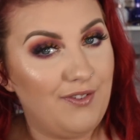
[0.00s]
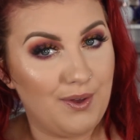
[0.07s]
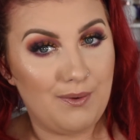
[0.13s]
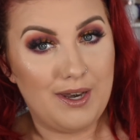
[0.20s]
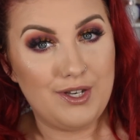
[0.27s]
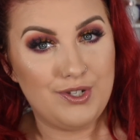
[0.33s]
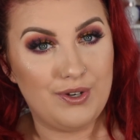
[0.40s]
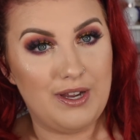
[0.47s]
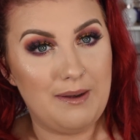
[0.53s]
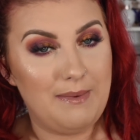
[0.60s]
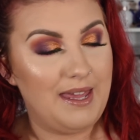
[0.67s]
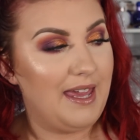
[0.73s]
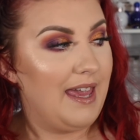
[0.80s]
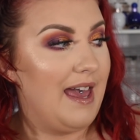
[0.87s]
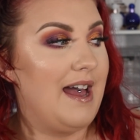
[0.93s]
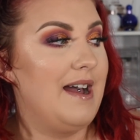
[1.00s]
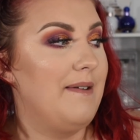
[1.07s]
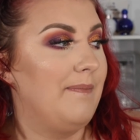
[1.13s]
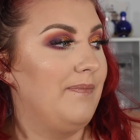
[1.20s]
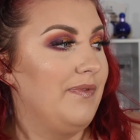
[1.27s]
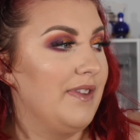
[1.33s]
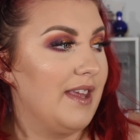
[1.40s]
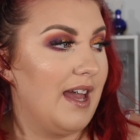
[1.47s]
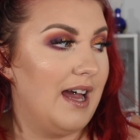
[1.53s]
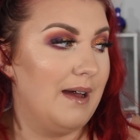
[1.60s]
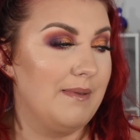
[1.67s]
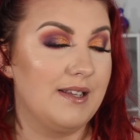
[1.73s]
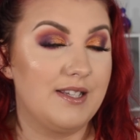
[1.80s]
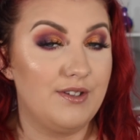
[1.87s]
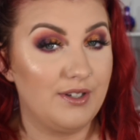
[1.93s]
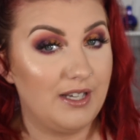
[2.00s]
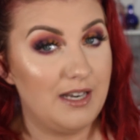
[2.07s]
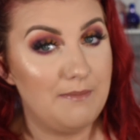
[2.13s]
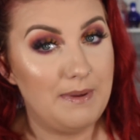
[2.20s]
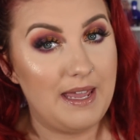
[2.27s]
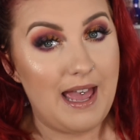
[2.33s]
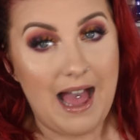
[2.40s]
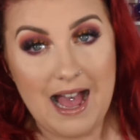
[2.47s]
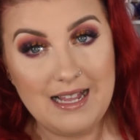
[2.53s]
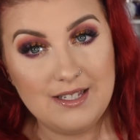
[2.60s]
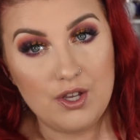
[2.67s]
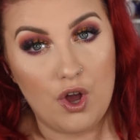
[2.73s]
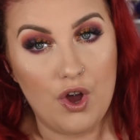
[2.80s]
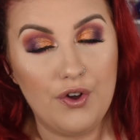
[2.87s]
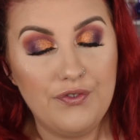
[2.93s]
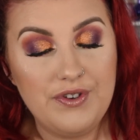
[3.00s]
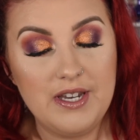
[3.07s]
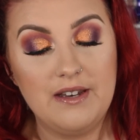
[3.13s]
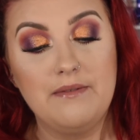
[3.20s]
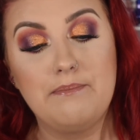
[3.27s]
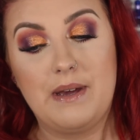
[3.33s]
If you want to join me here, it's not going to be as often,